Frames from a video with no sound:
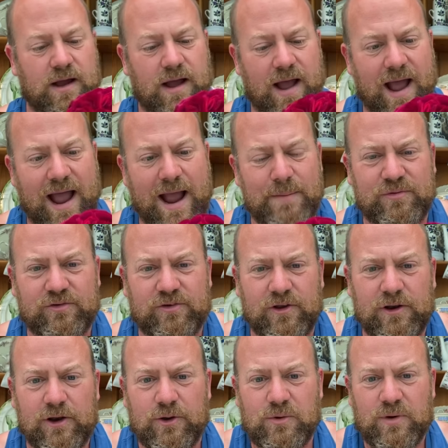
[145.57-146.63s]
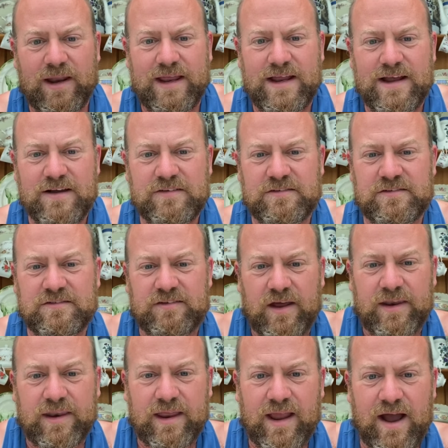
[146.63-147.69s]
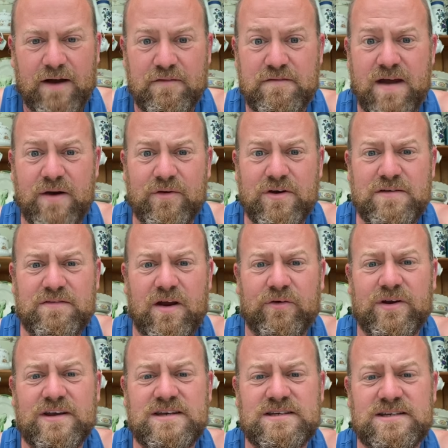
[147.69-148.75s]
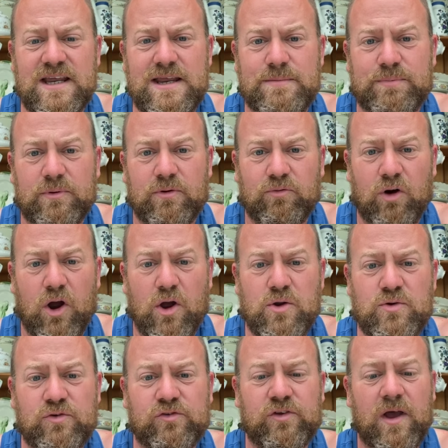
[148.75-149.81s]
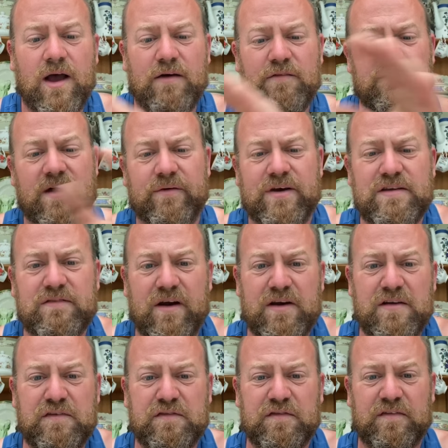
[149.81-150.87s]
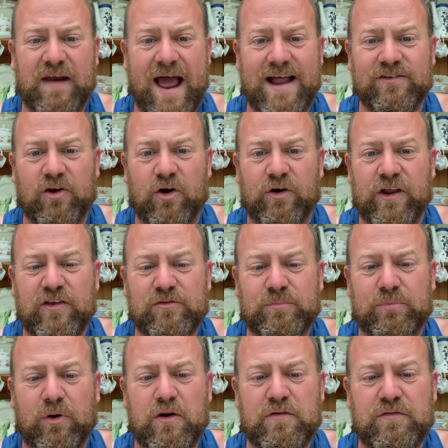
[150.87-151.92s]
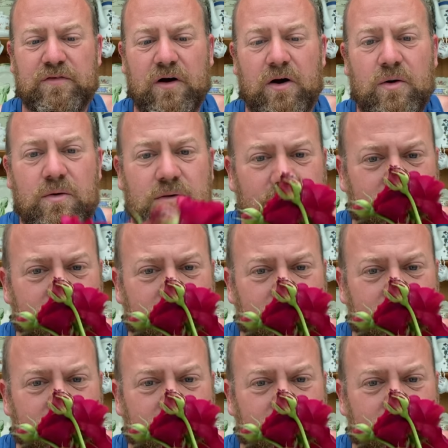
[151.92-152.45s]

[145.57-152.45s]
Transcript: Absolutely stunning. A very, very deep rose, very, very flat on its profile.